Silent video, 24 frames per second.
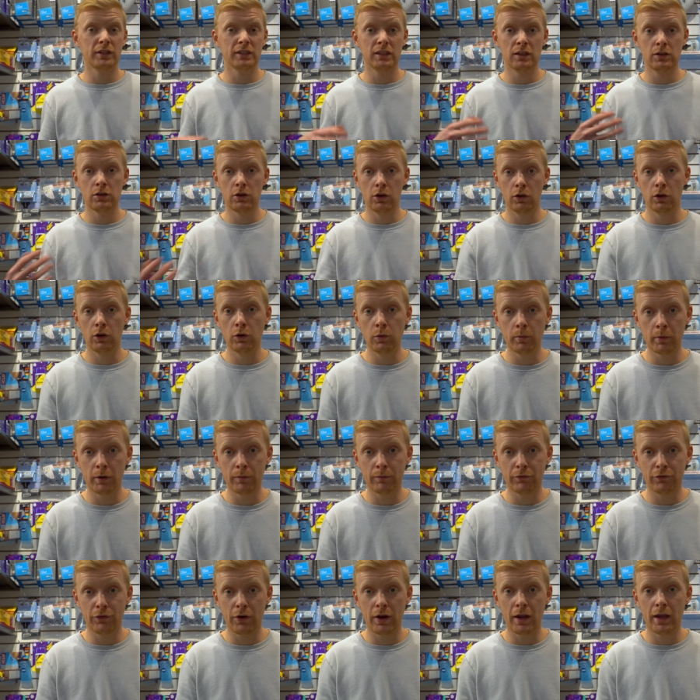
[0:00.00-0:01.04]
as an aluminum
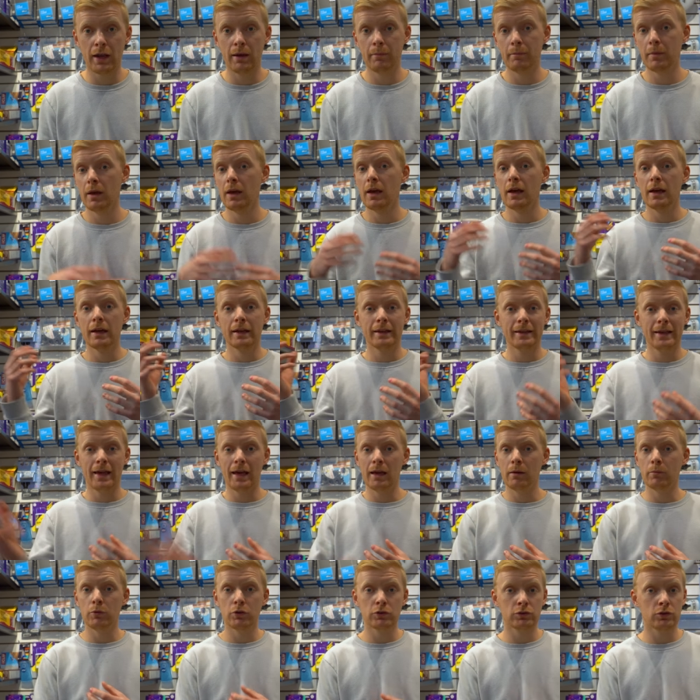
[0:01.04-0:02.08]
frame,
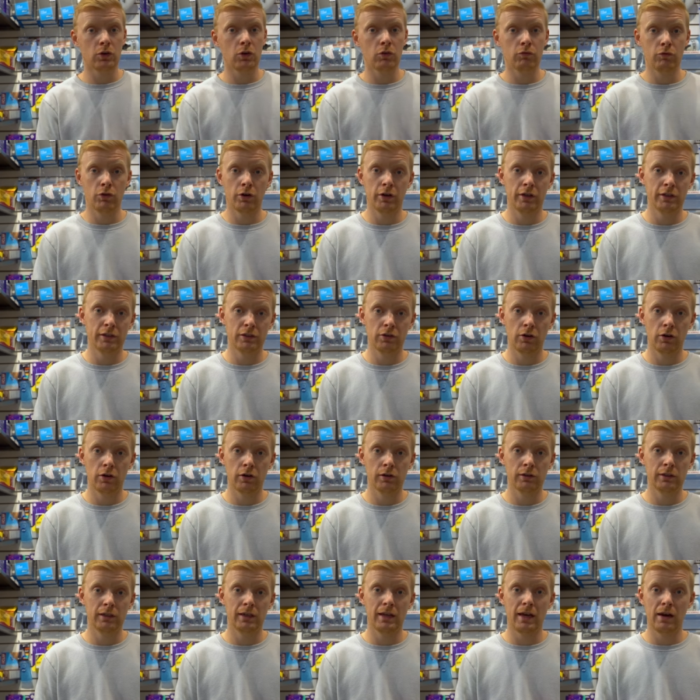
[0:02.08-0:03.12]
cables all run
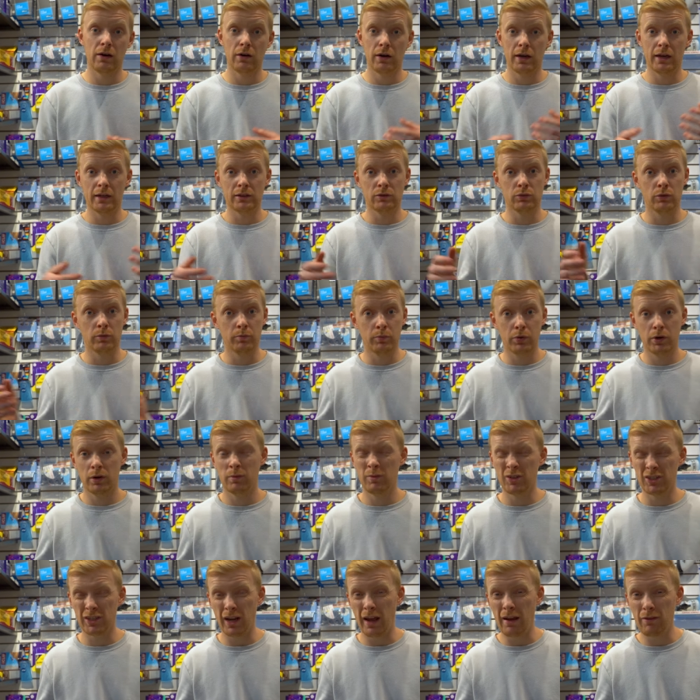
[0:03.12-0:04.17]
internally now, as with pretty
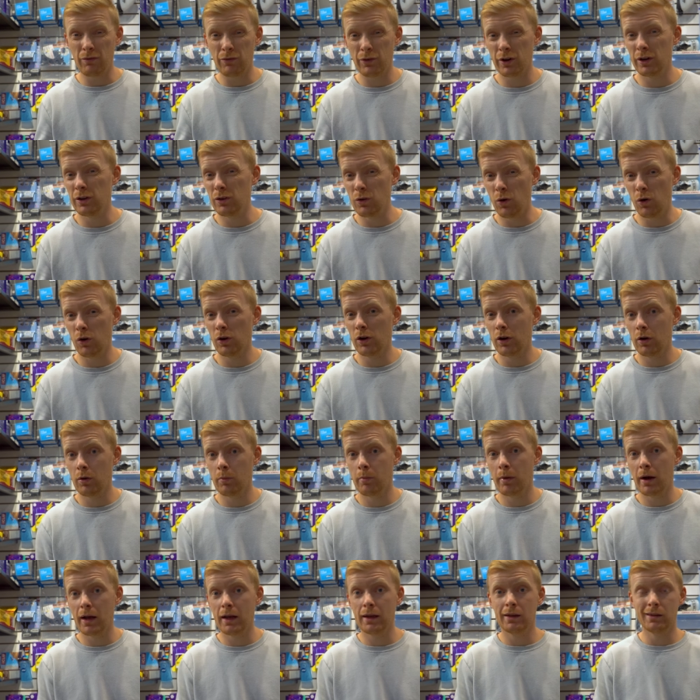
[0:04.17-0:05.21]
much every Norco
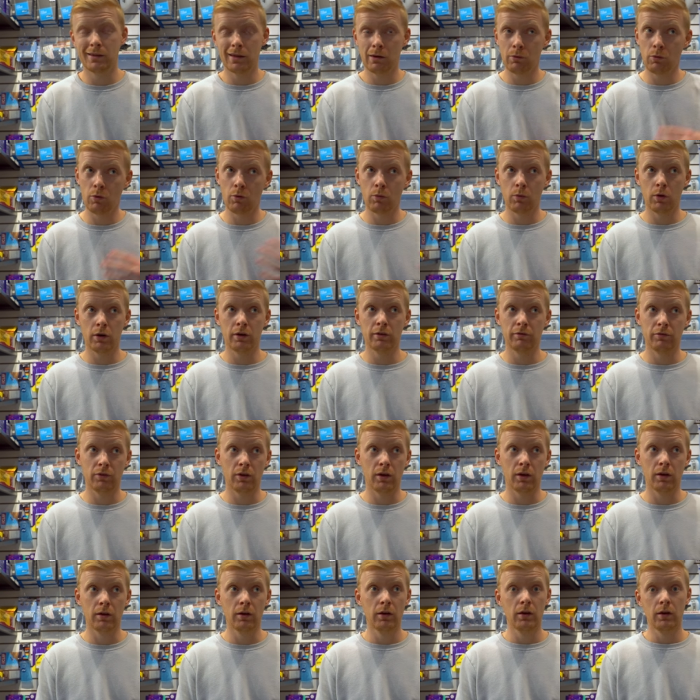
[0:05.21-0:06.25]
bike. They were one of
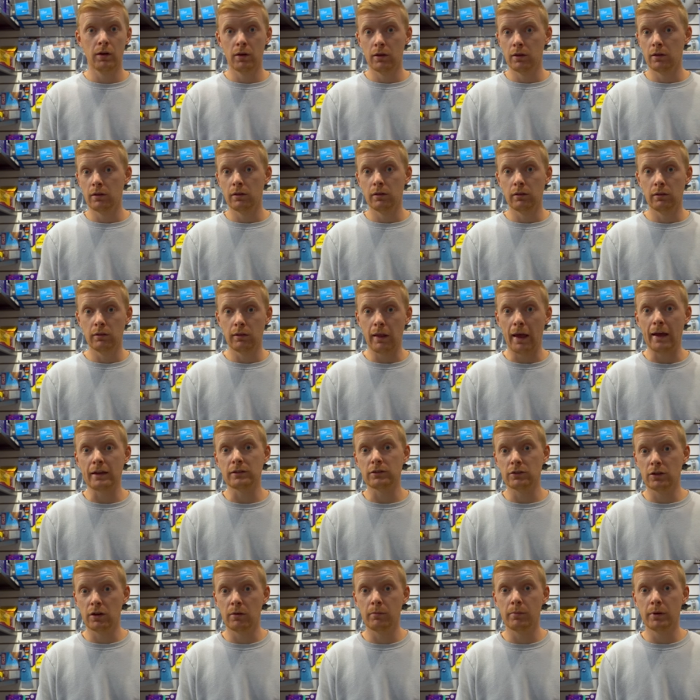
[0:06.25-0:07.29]
the
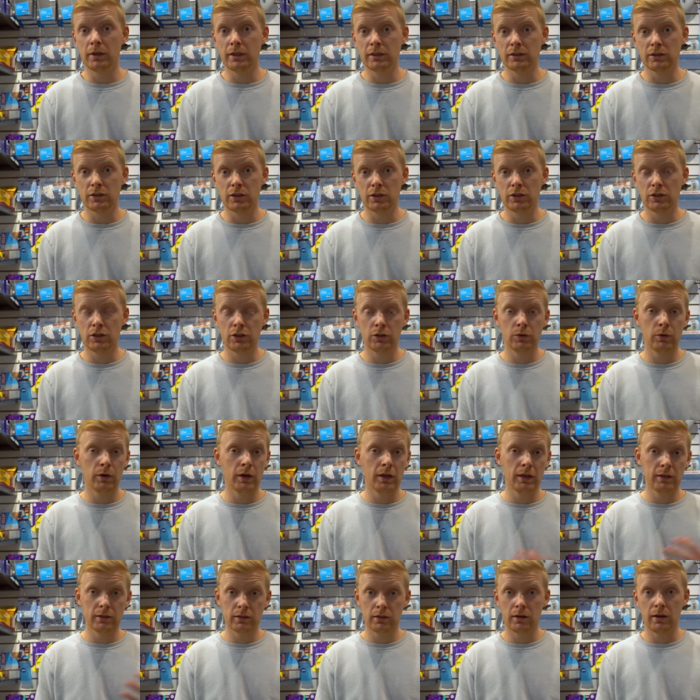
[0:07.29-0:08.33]
last companies to do
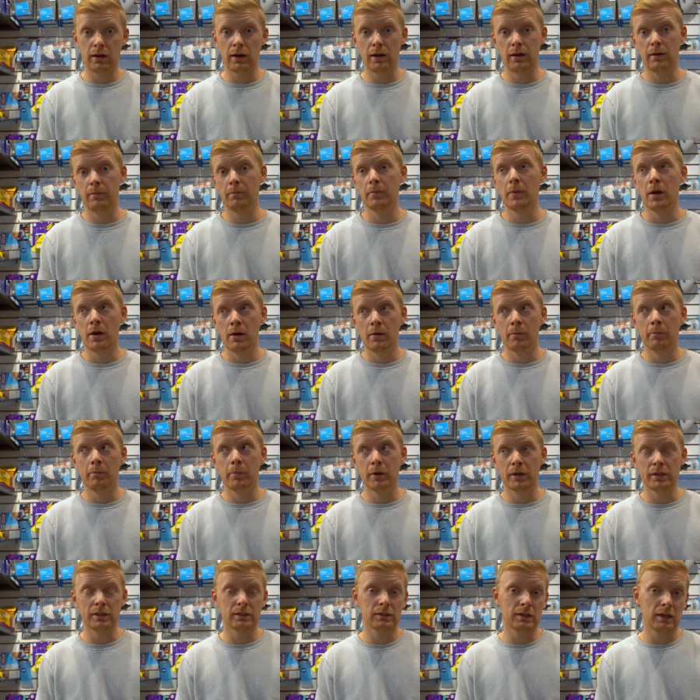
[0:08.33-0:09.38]
it. Um,
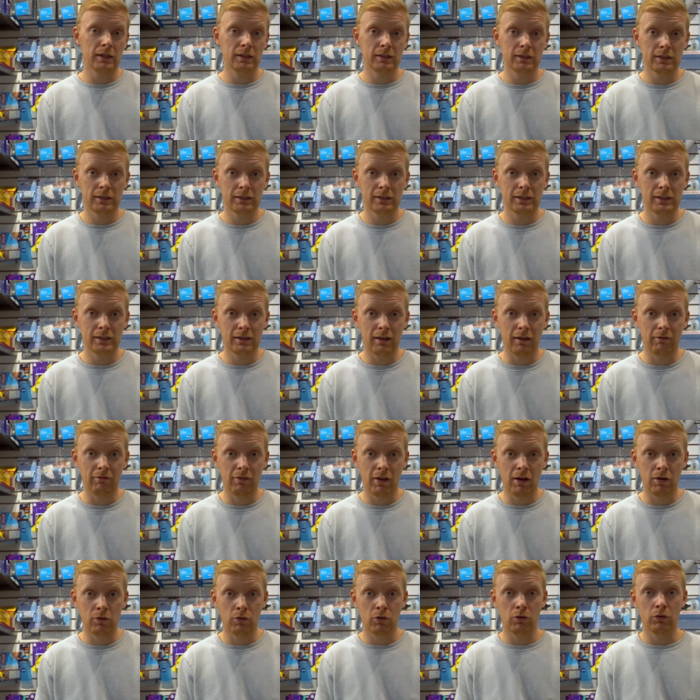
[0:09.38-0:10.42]
but it's nice to see that
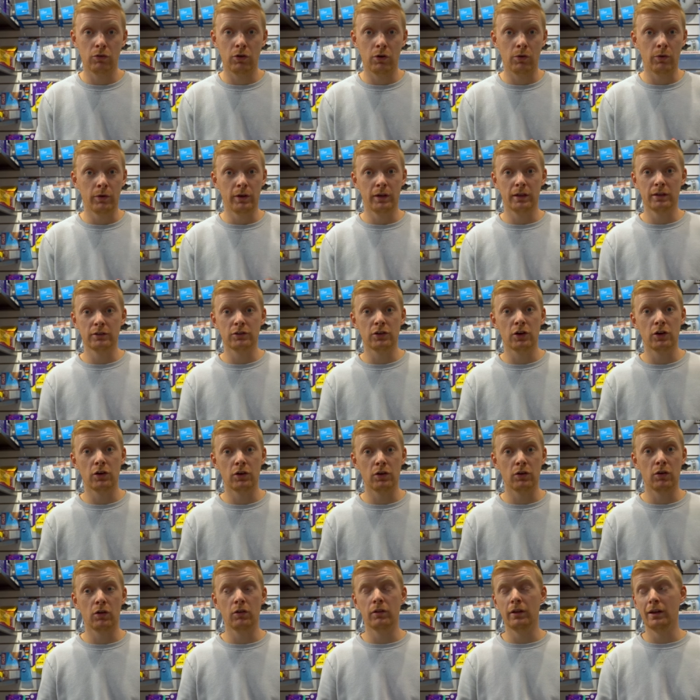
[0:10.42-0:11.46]
they're all going
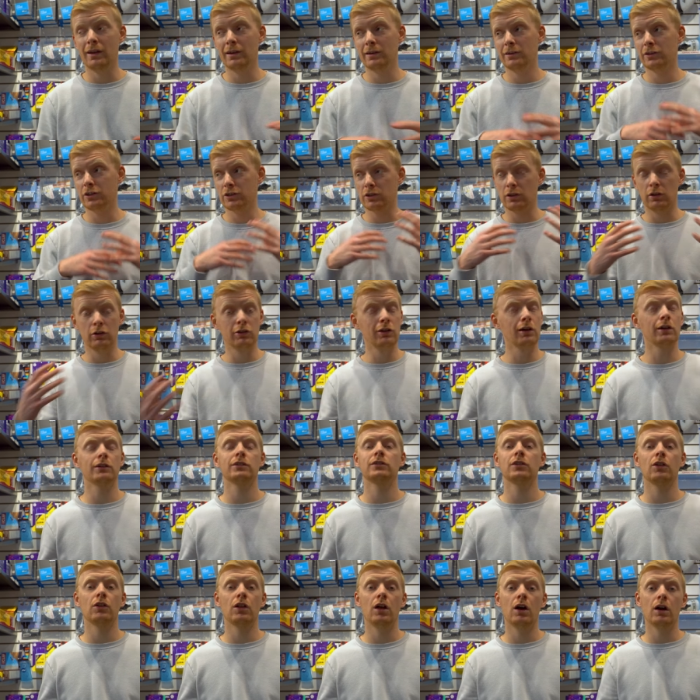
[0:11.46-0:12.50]
internal. It just
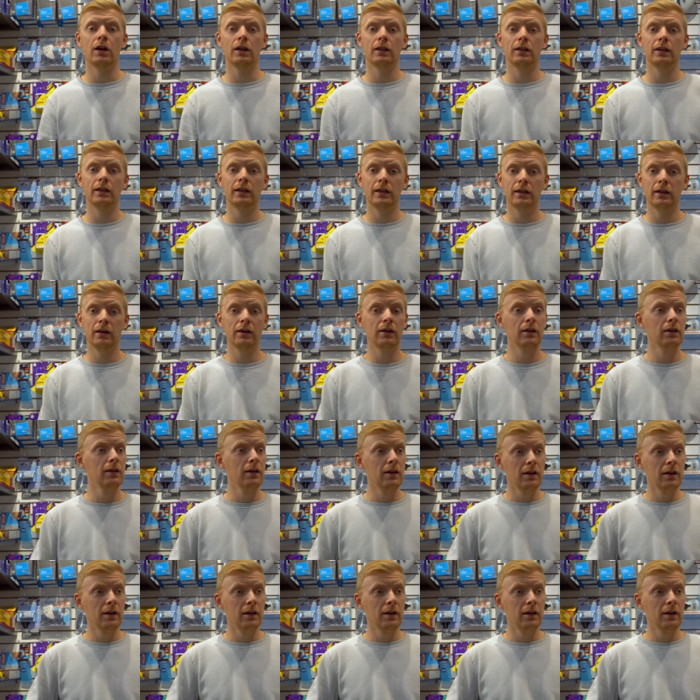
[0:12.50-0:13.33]
looks a lot cleaner